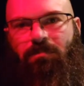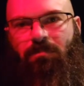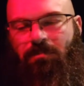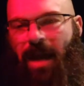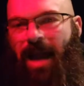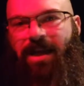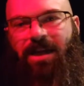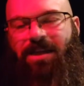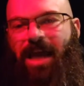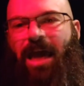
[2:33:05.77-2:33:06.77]
Back in
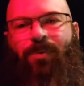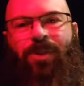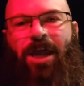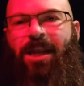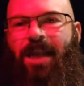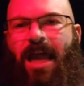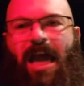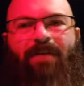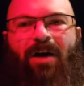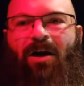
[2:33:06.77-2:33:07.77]
the day when they didn't
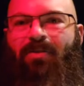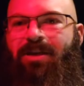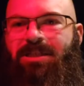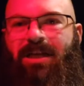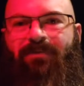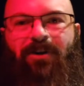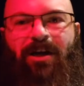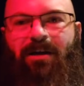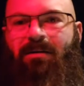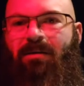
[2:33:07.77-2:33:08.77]
have all this
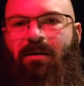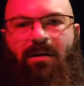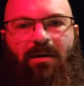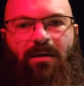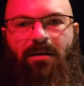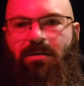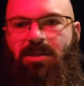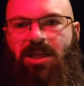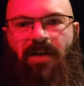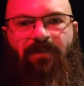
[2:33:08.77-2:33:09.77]
different
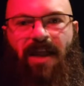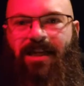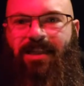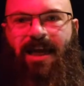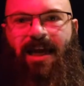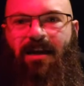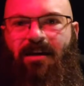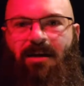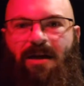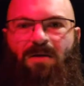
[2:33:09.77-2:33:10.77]
stuff like that,
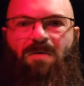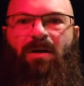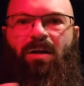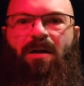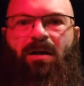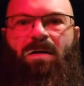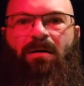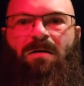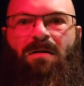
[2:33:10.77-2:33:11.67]
you know.